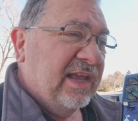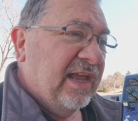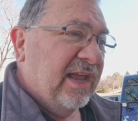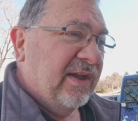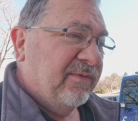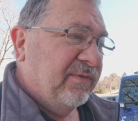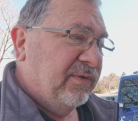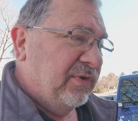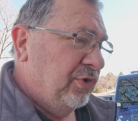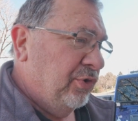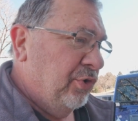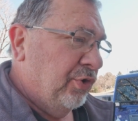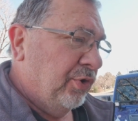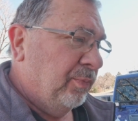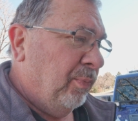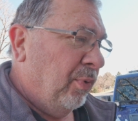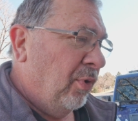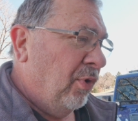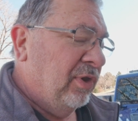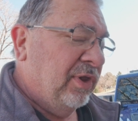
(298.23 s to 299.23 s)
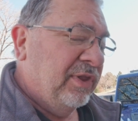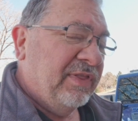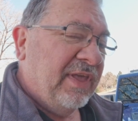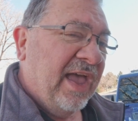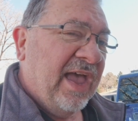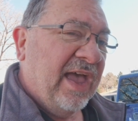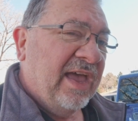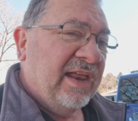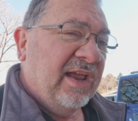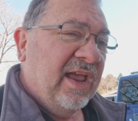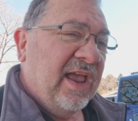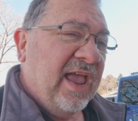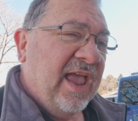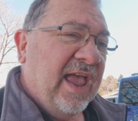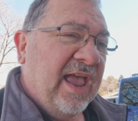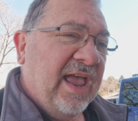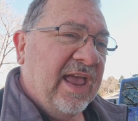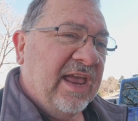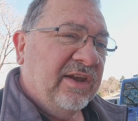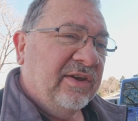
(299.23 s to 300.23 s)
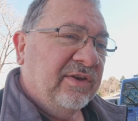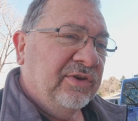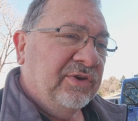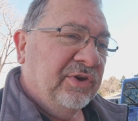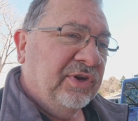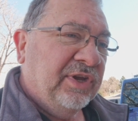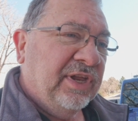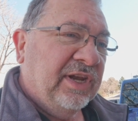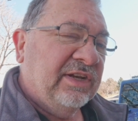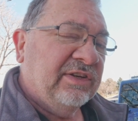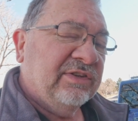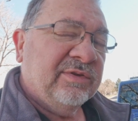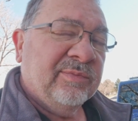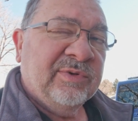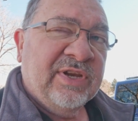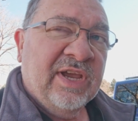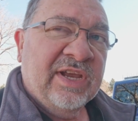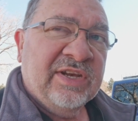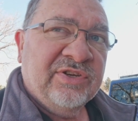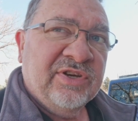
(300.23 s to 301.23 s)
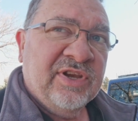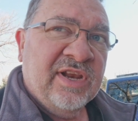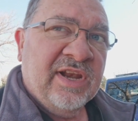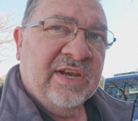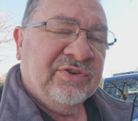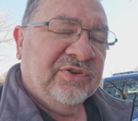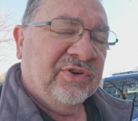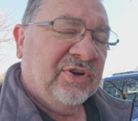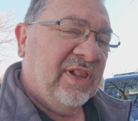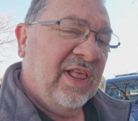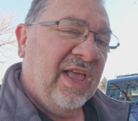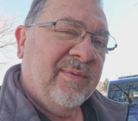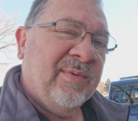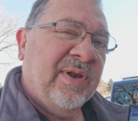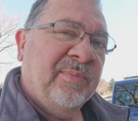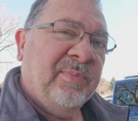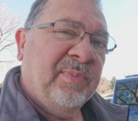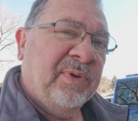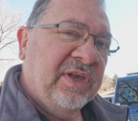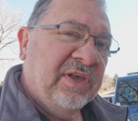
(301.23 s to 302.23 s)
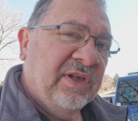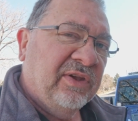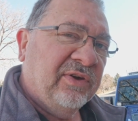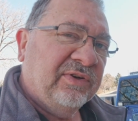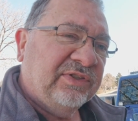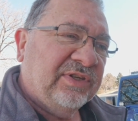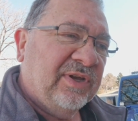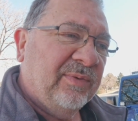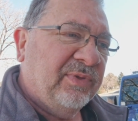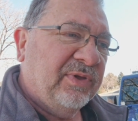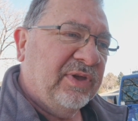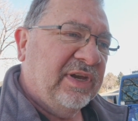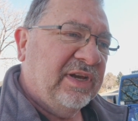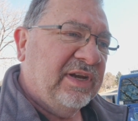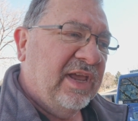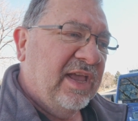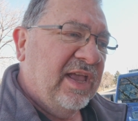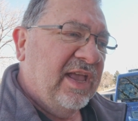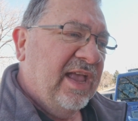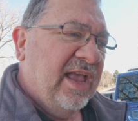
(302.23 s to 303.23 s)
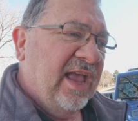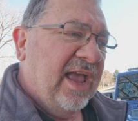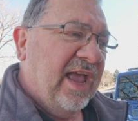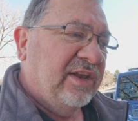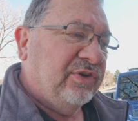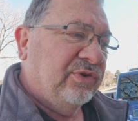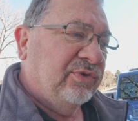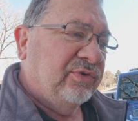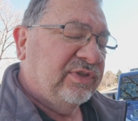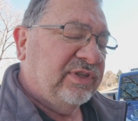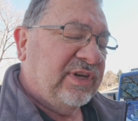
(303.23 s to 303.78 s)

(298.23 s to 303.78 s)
If you're pulling that and you're getting some tension as you're climbing up a hill or something, and you